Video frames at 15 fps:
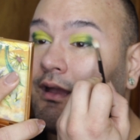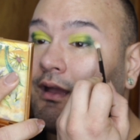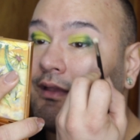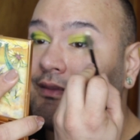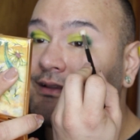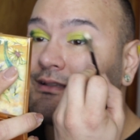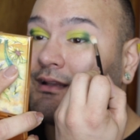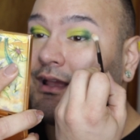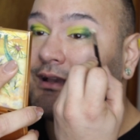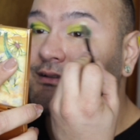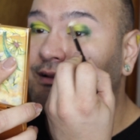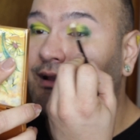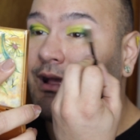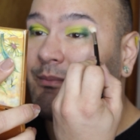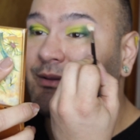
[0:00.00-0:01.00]
And this will
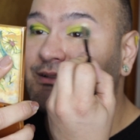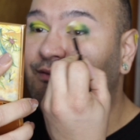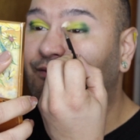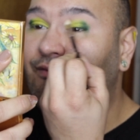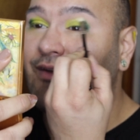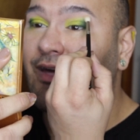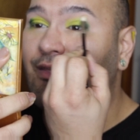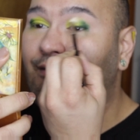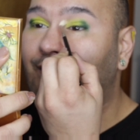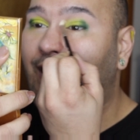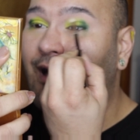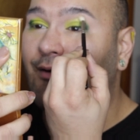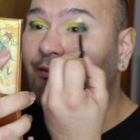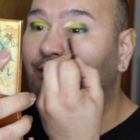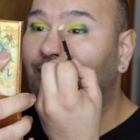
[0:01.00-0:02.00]
also help us feather
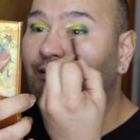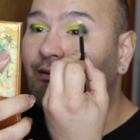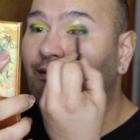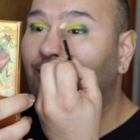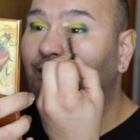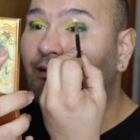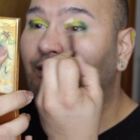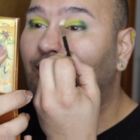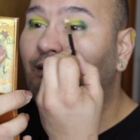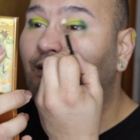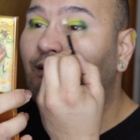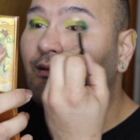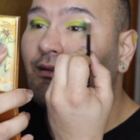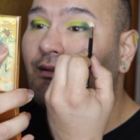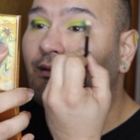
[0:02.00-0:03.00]
out
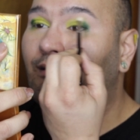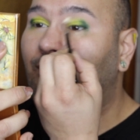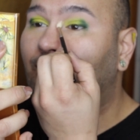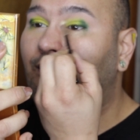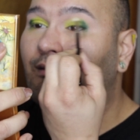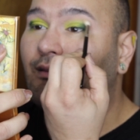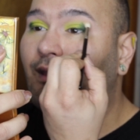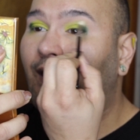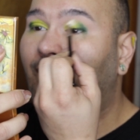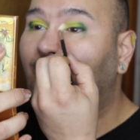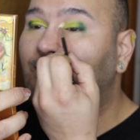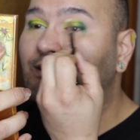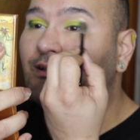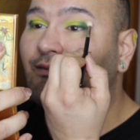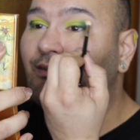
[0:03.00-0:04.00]
the
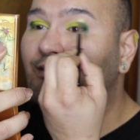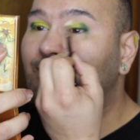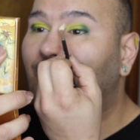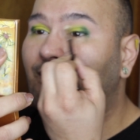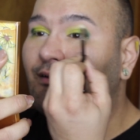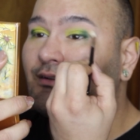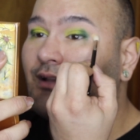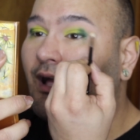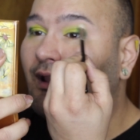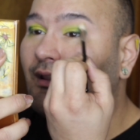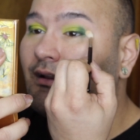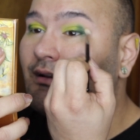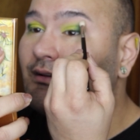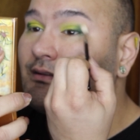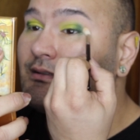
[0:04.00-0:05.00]
edges of those other
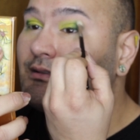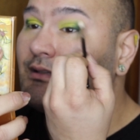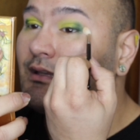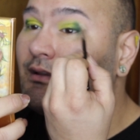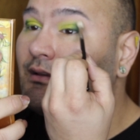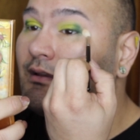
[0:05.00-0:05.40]
colors.